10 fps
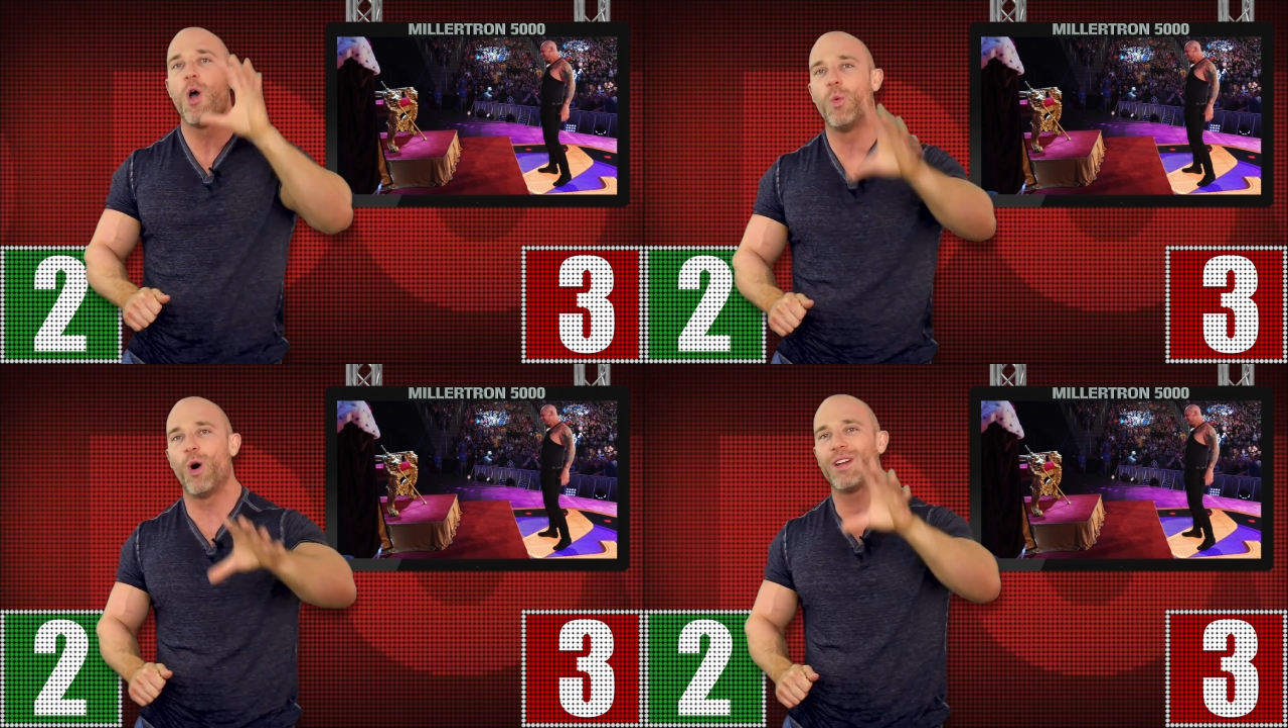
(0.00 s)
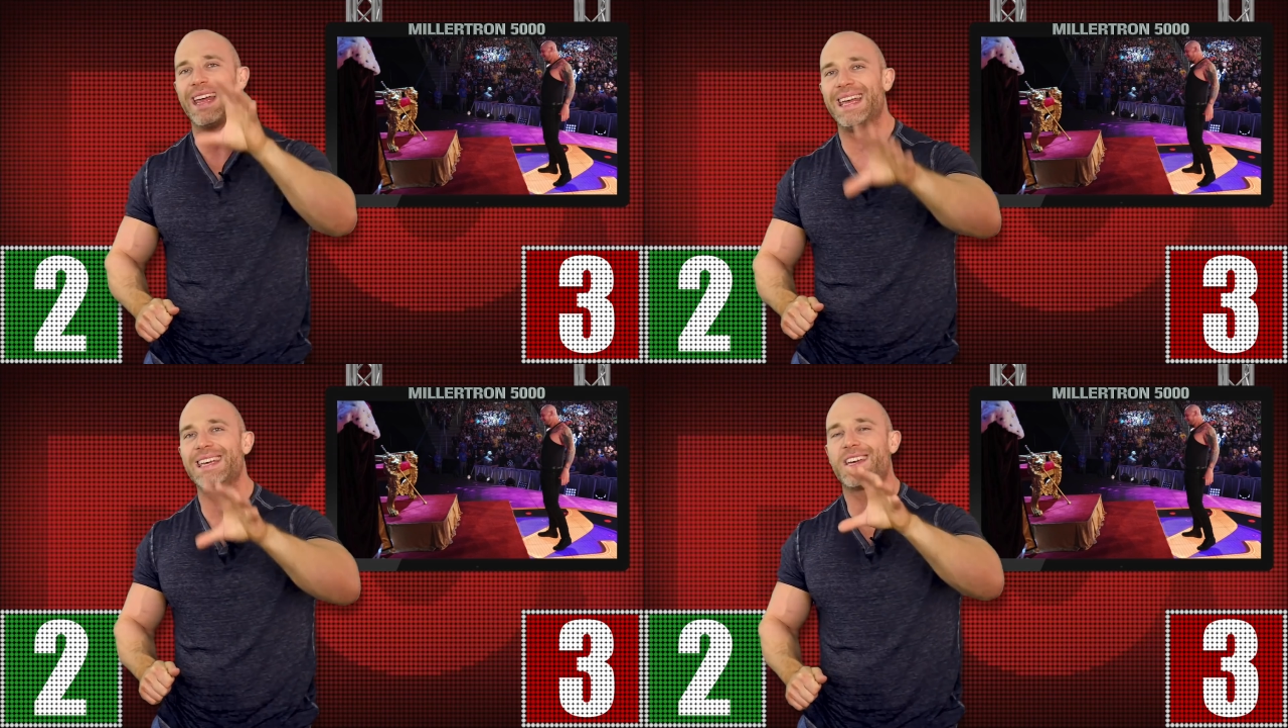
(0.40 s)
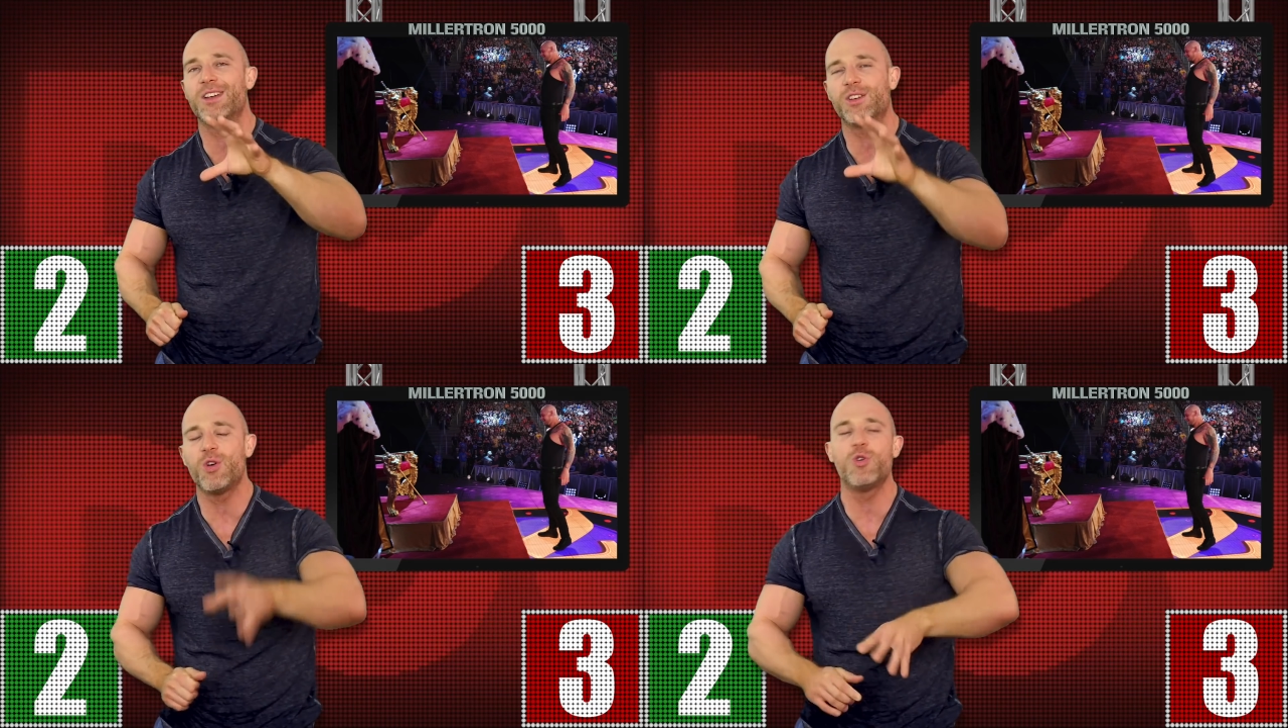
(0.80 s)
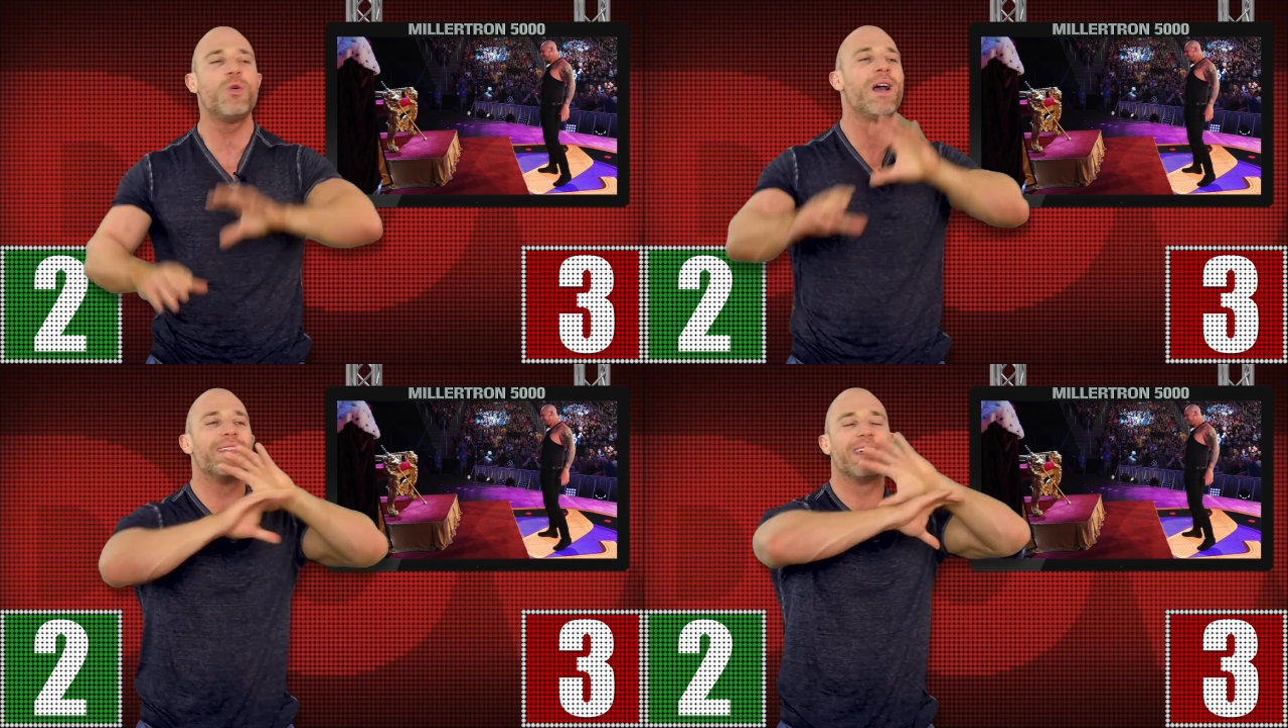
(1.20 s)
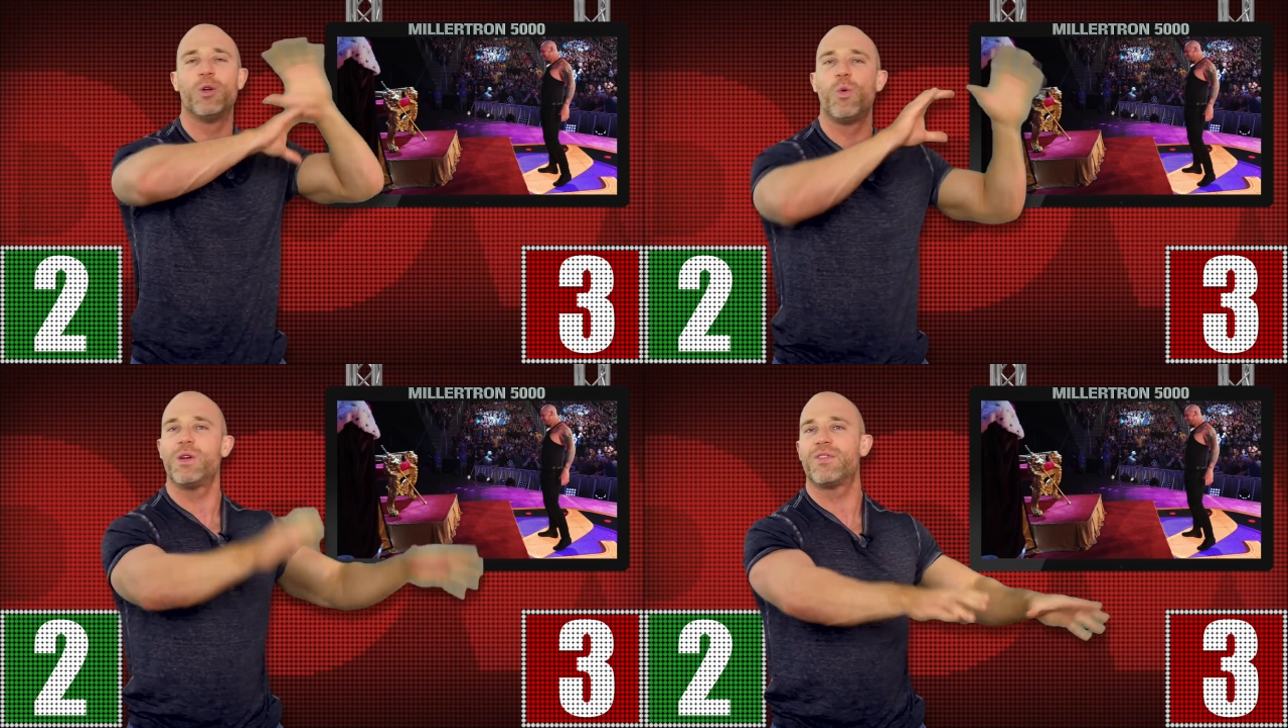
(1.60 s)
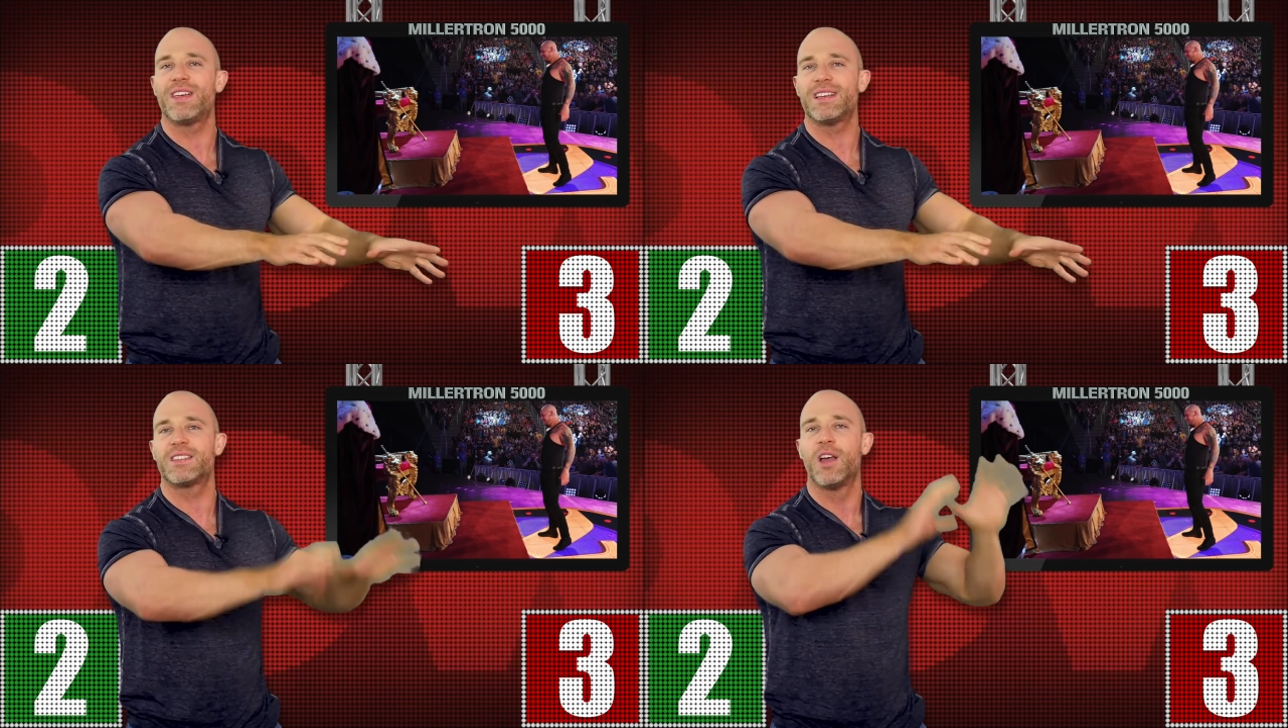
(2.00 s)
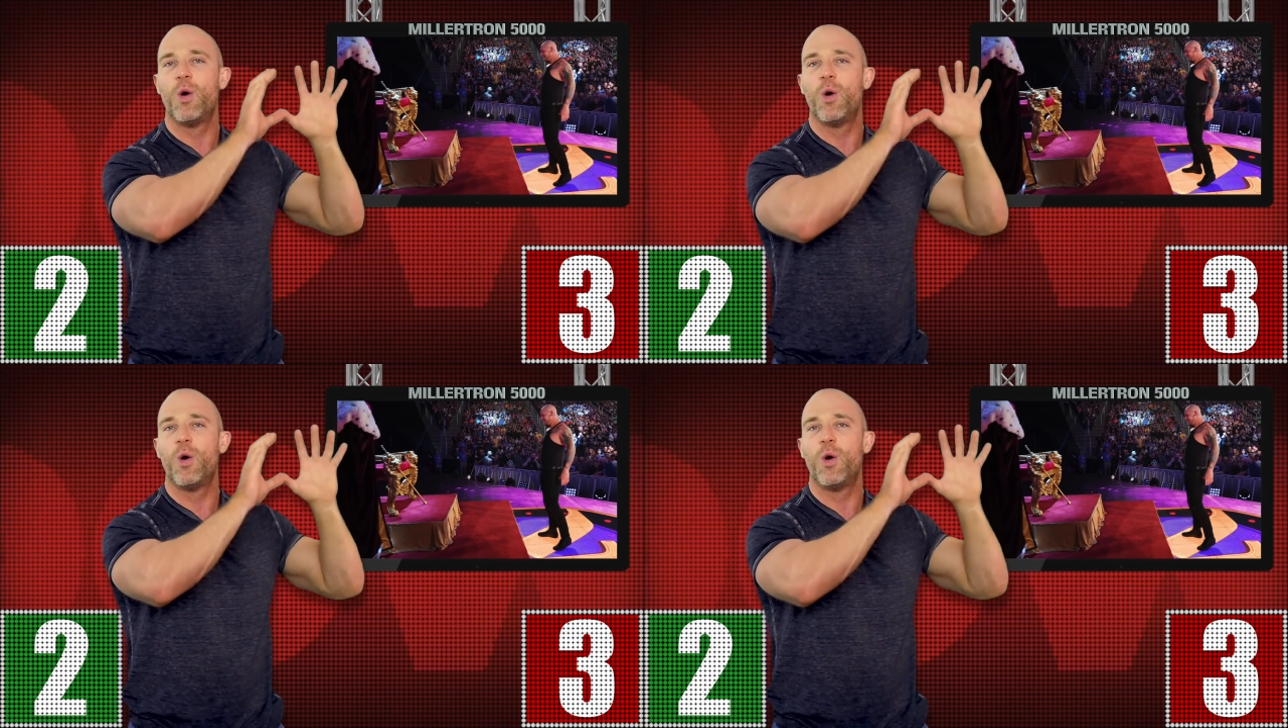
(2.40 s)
what he can do, then all of this